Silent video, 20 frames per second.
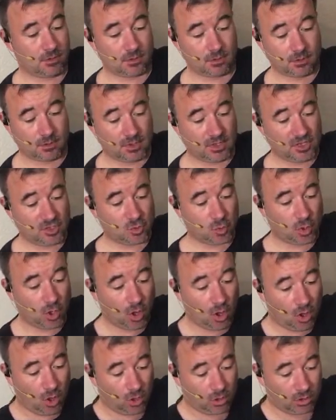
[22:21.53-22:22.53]
these were
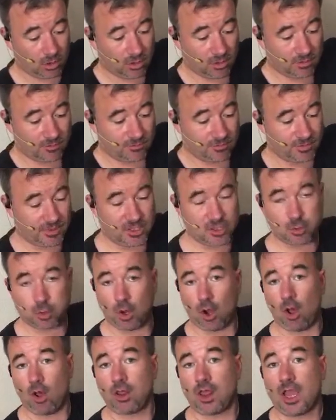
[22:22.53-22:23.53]
all
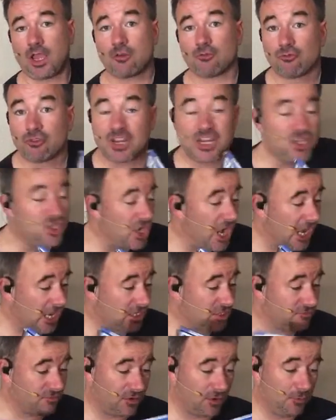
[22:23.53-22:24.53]
like
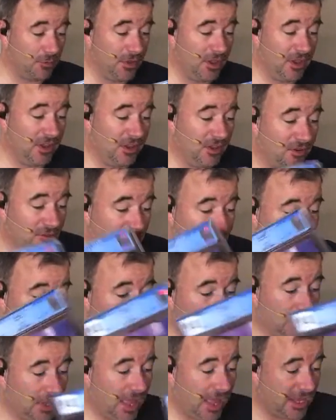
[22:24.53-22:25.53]
rejects from
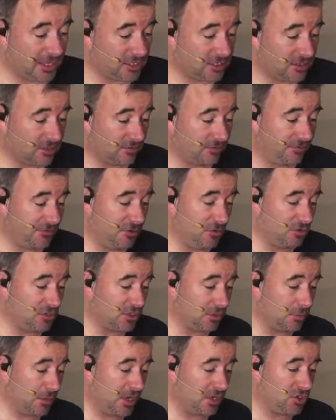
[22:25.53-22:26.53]
the last few
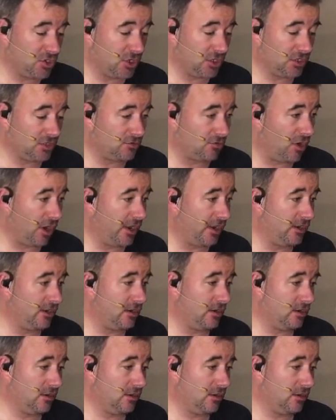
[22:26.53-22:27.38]
submissions, right?